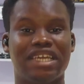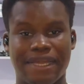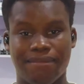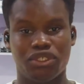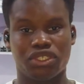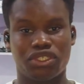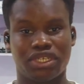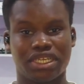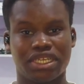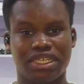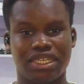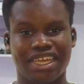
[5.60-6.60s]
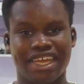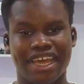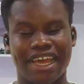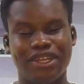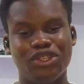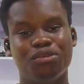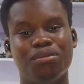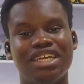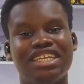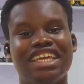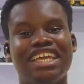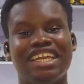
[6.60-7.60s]
emission tracking and human
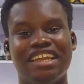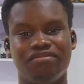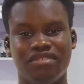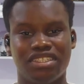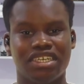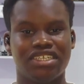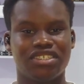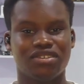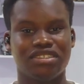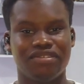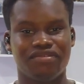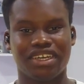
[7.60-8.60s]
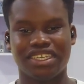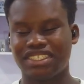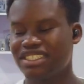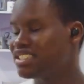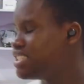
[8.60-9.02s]
enclave detection device,